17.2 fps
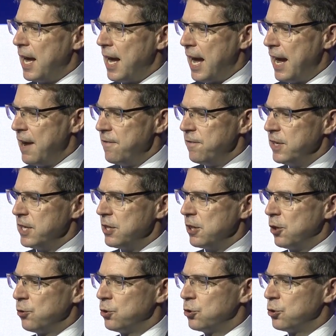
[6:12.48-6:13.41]
every
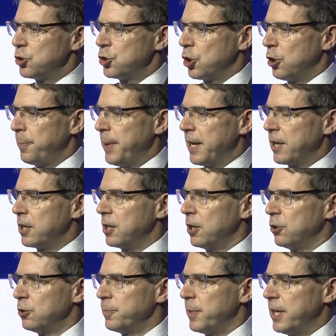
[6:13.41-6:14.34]
local job at a
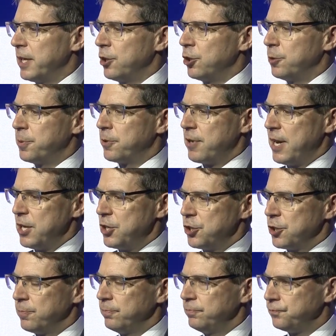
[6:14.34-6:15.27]
gold mining
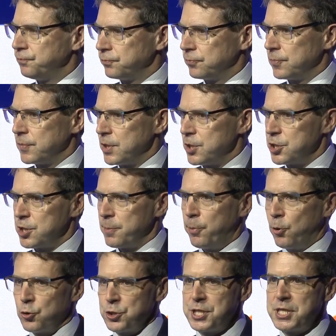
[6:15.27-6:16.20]
operation
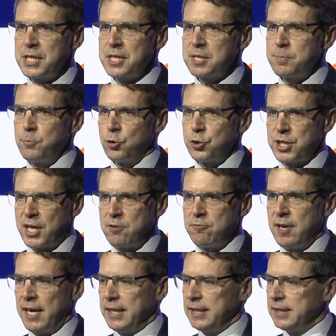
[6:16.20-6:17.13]
supports 6 more
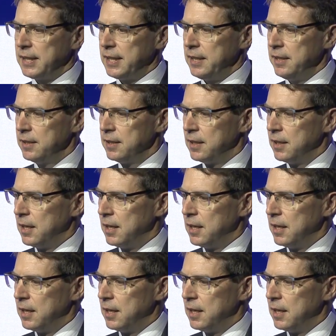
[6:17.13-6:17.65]
directly